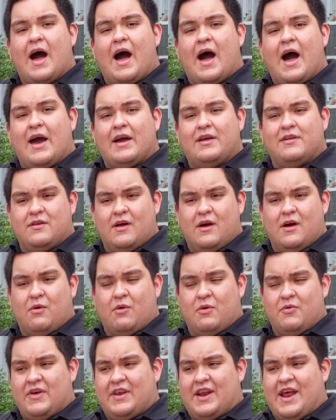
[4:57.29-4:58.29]
I
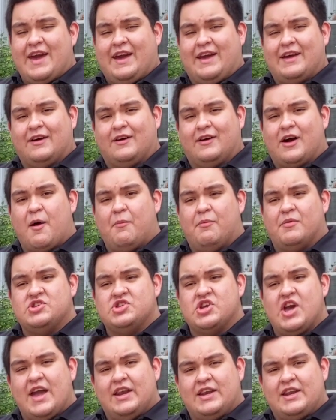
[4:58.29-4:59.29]
know that I can accomplish
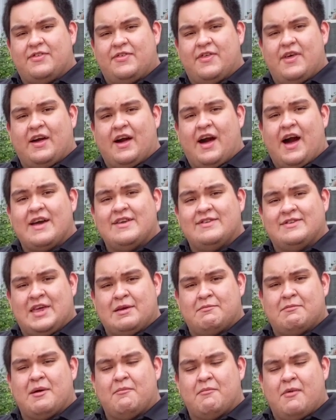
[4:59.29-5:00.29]
anything I
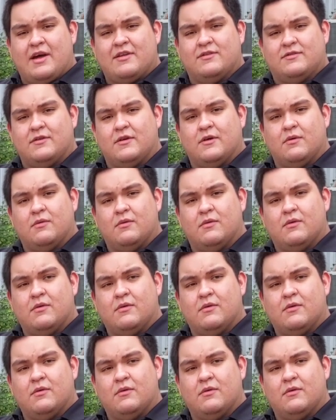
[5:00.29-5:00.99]
set my mind to.